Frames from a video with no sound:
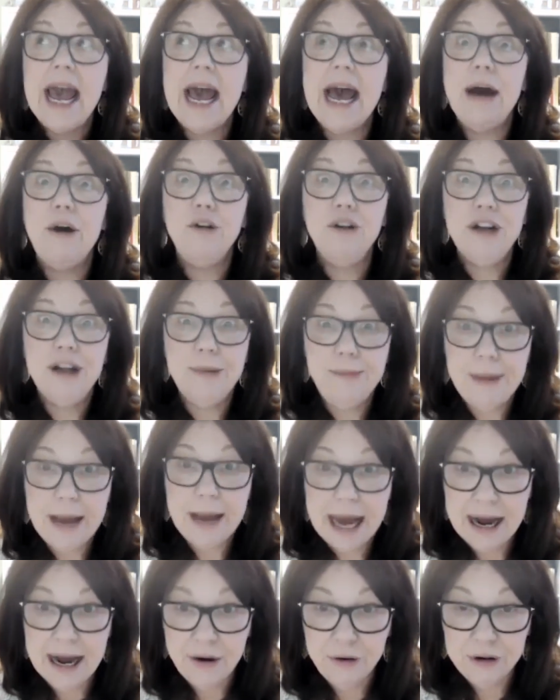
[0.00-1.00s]
out and
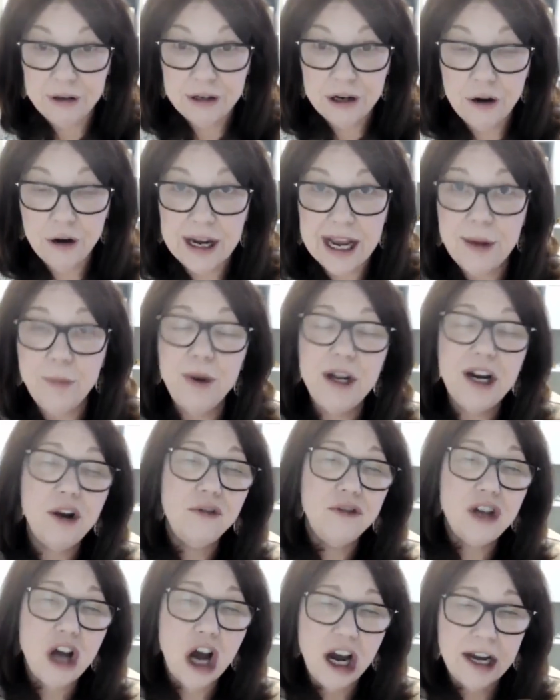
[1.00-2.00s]
about. Okay, we don't
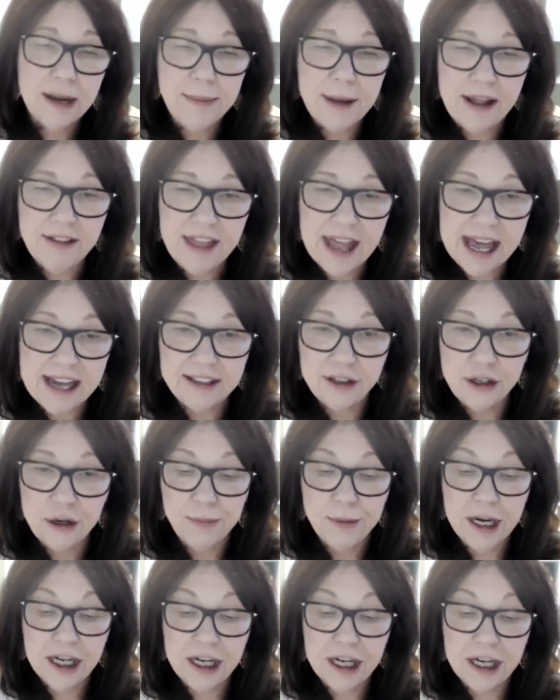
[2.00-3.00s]
talk about that so
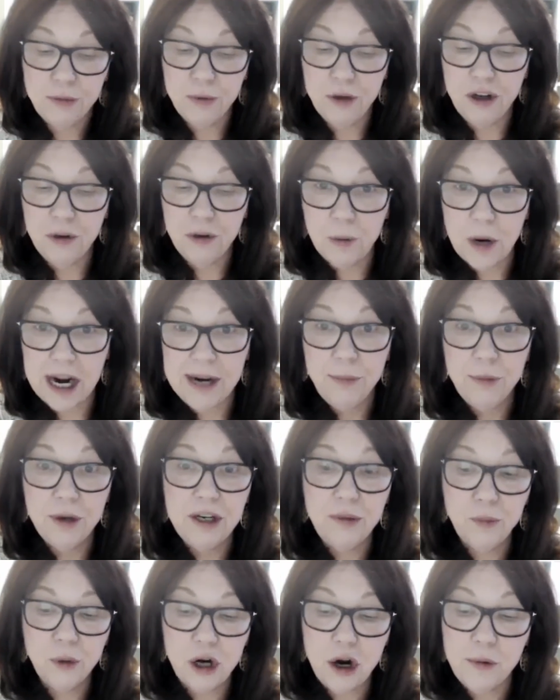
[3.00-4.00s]
much.
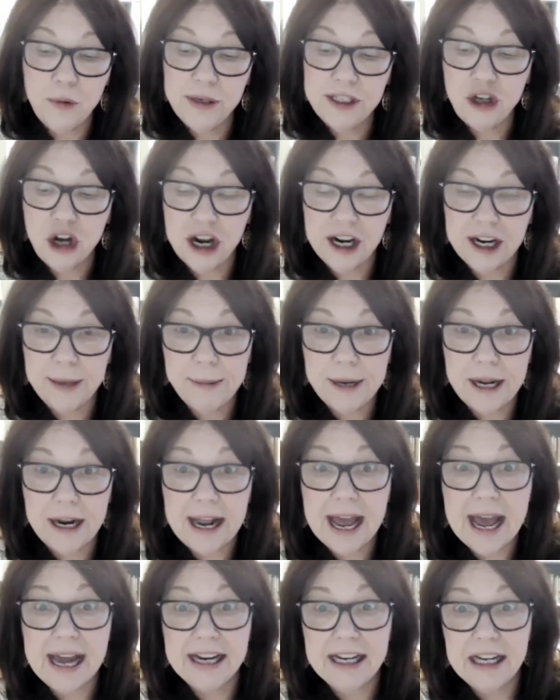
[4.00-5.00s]
We're always talking about
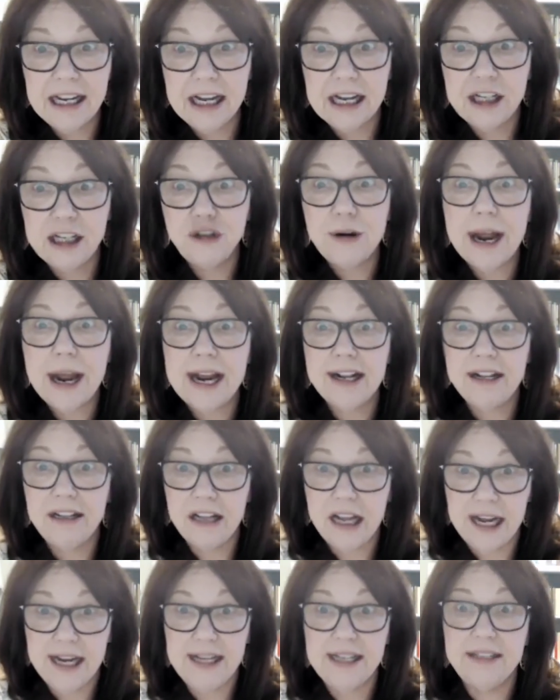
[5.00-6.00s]
how do you attract
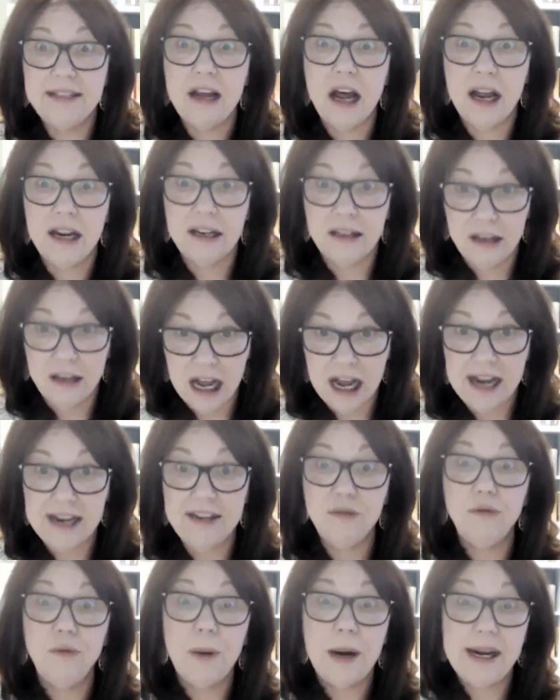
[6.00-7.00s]
clients
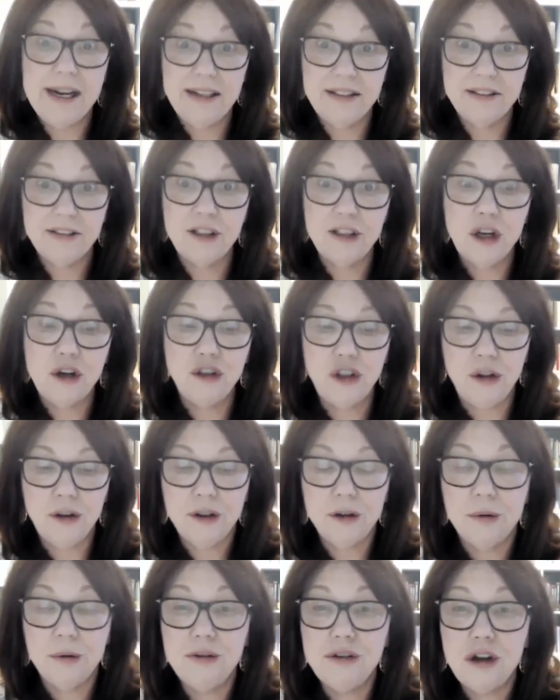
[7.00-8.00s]
online, right?
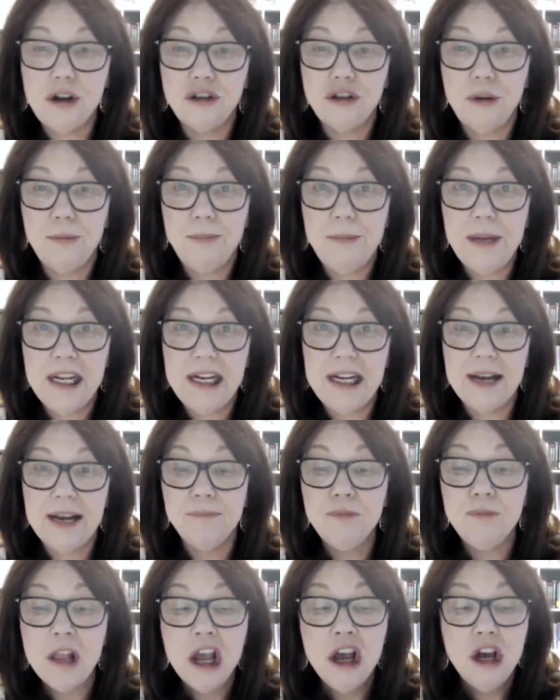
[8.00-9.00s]
Through social media.
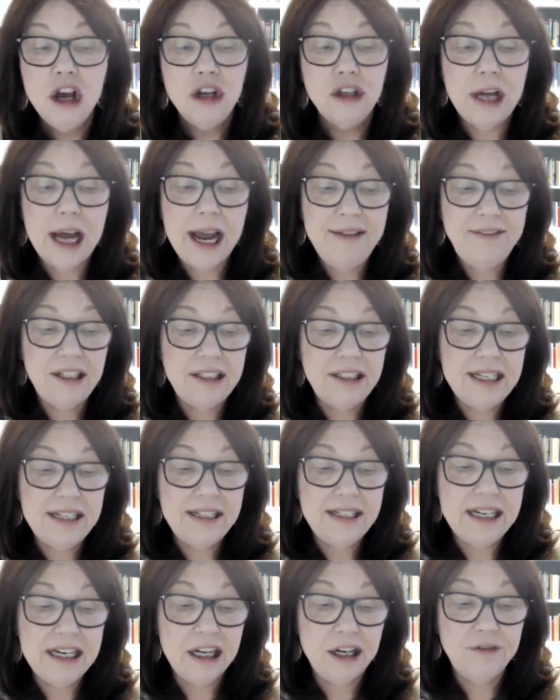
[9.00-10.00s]
So I have a
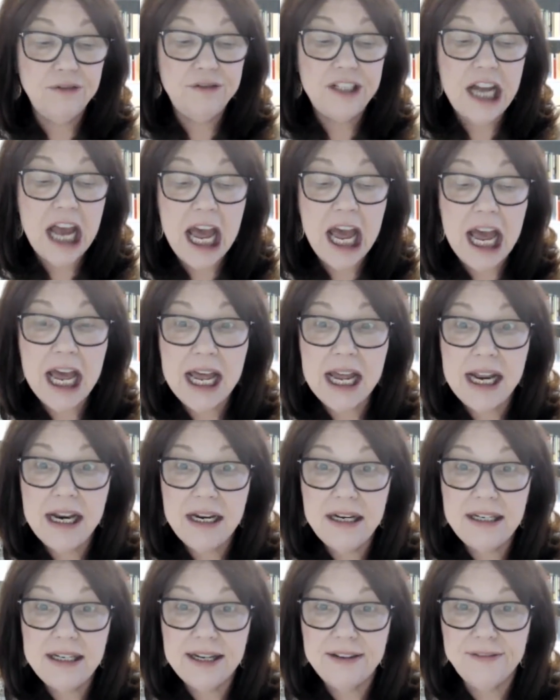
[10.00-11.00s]
list here of
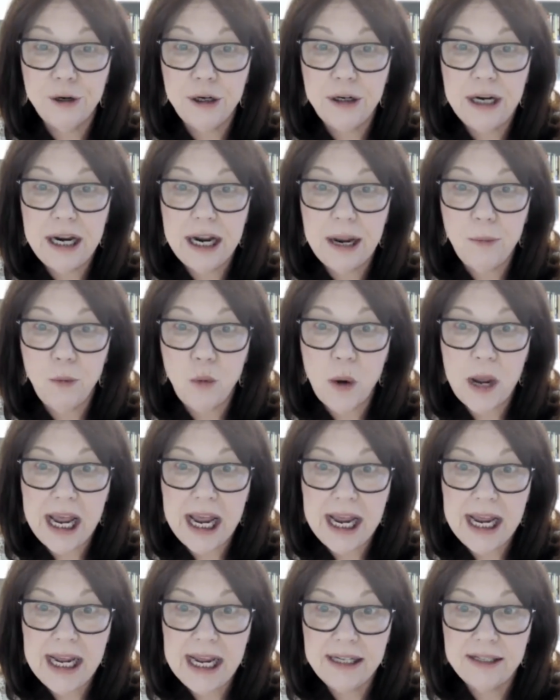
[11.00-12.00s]
10 different
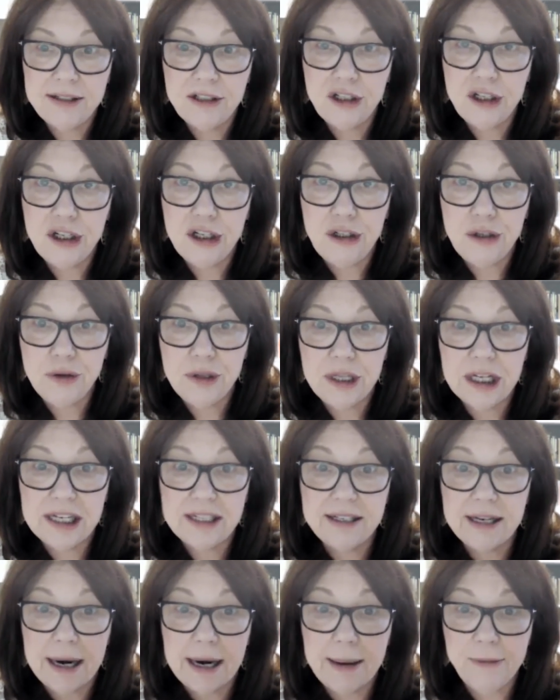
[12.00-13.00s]
ways to do
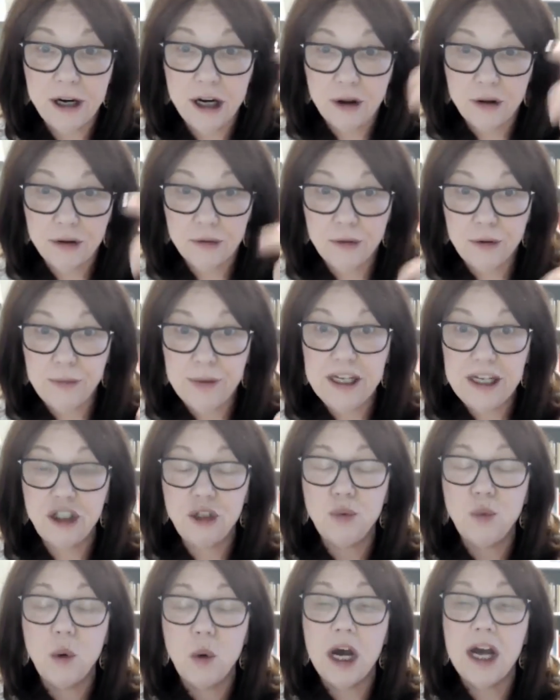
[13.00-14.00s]
this, and I'm going to go through
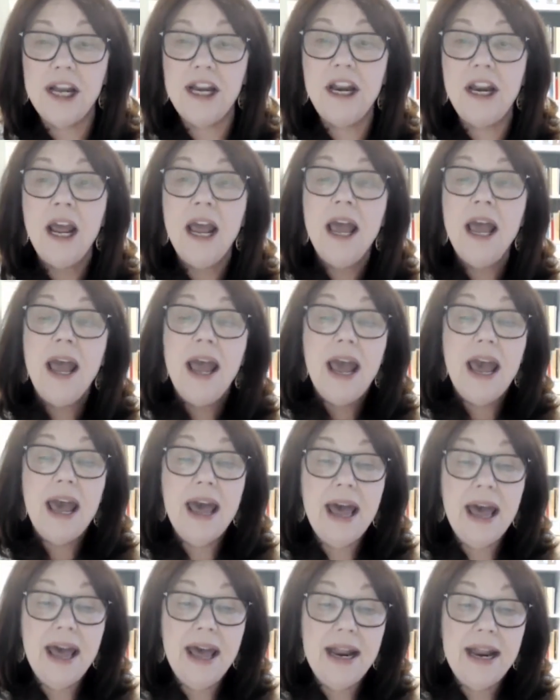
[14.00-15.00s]
each one,
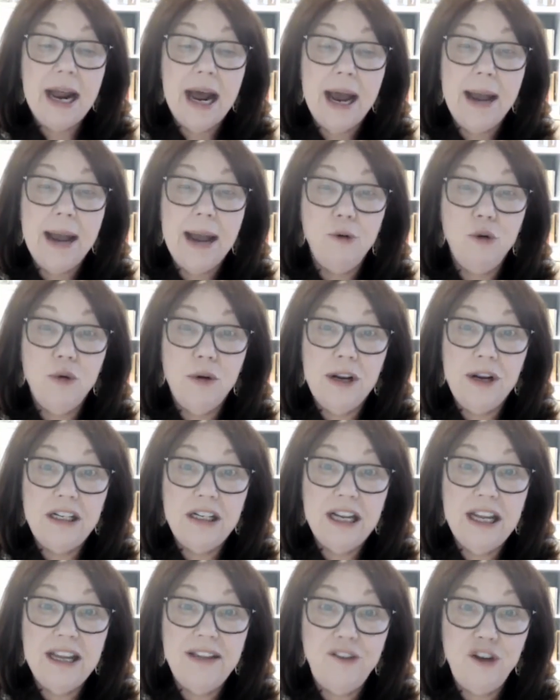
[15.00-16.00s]
and I'm going to
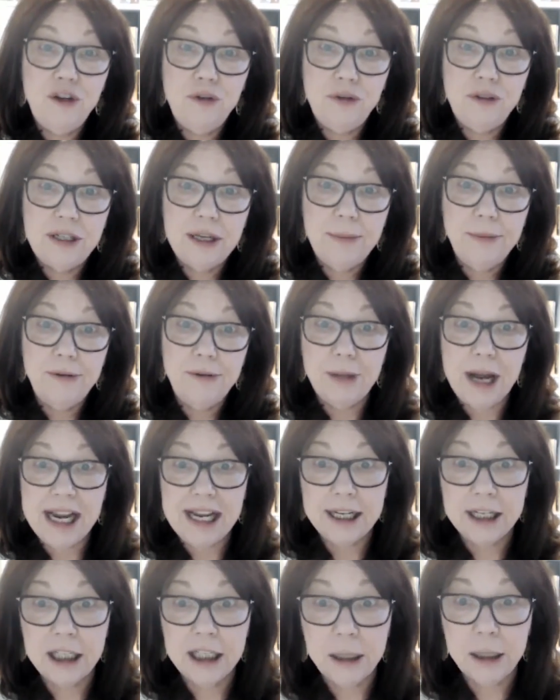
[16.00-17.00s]
give you some of my
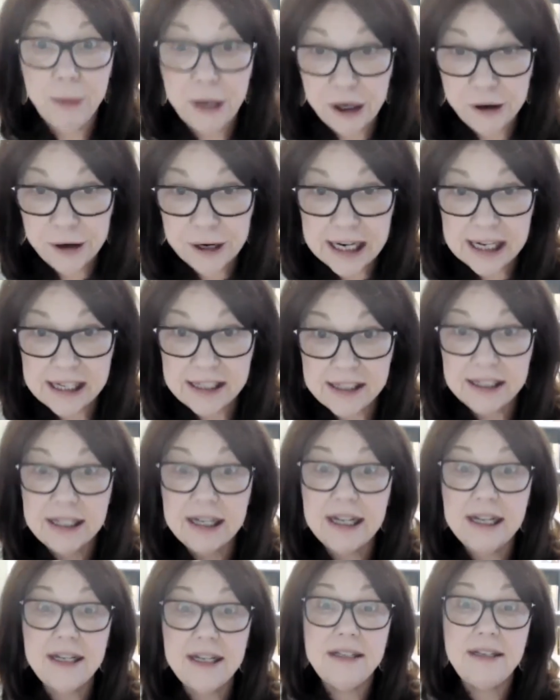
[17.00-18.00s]

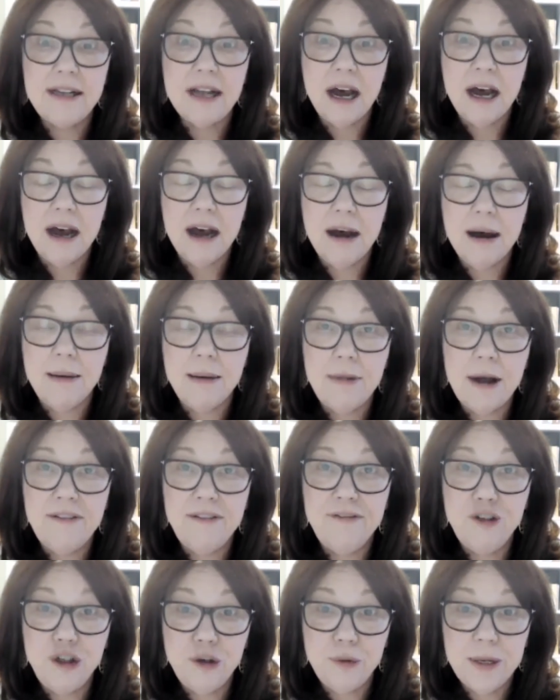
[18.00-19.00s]
experiences
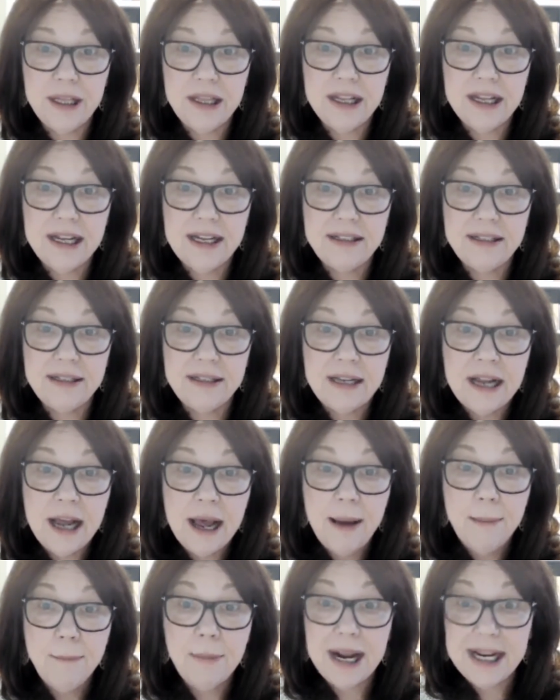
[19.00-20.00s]
of doing this
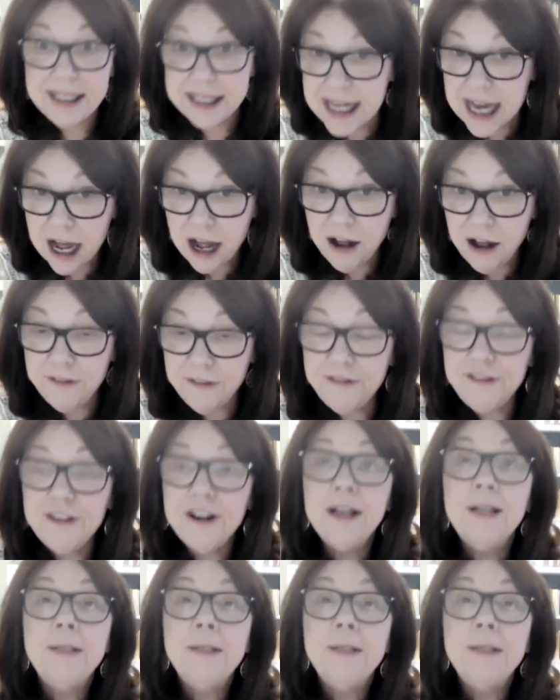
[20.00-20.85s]
myself,